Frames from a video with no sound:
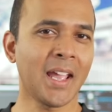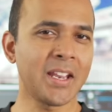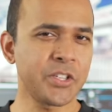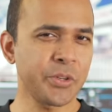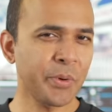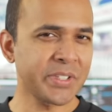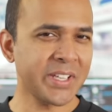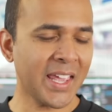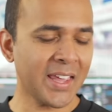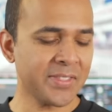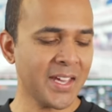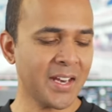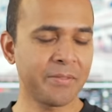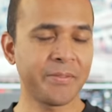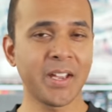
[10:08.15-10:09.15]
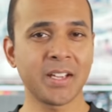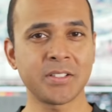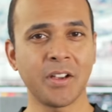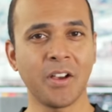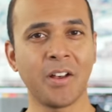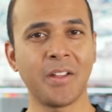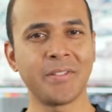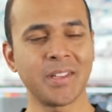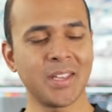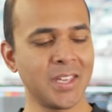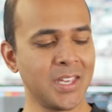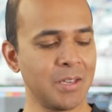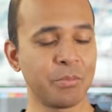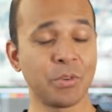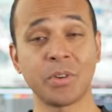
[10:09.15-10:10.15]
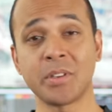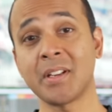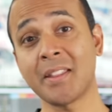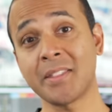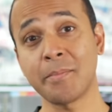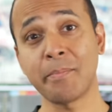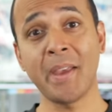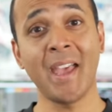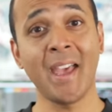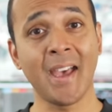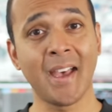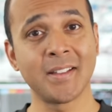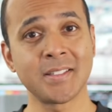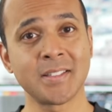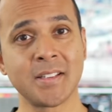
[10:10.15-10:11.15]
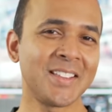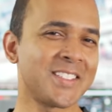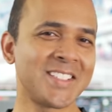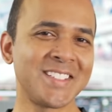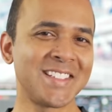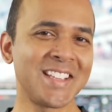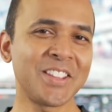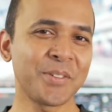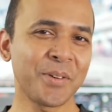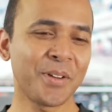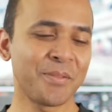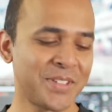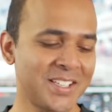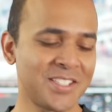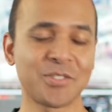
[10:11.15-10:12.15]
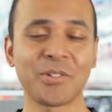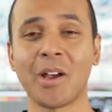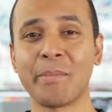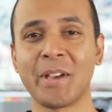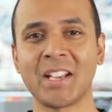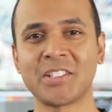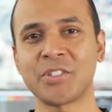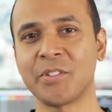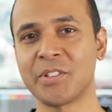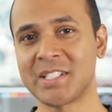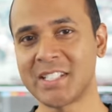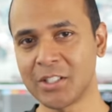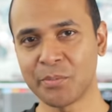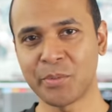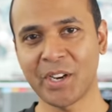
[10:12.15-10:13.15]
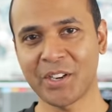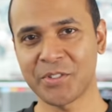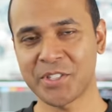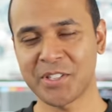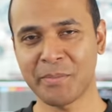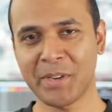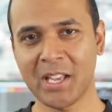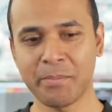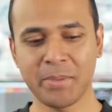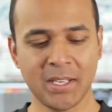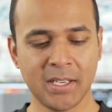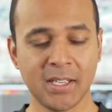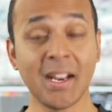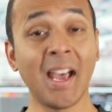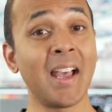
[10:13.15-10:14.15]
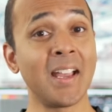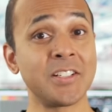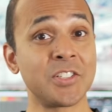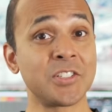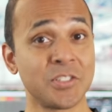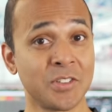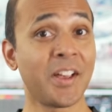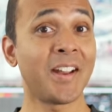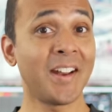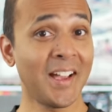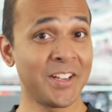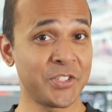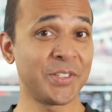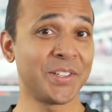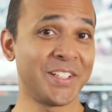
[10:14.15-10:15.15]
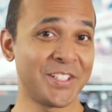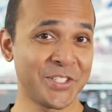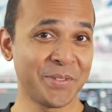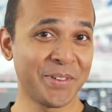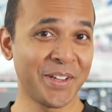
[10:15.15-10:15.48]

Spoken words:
and you only get that effect on the keyboard, not the pads. Listen, neither of these drawbacks are deal breakers in my opinion. I just thought I should let you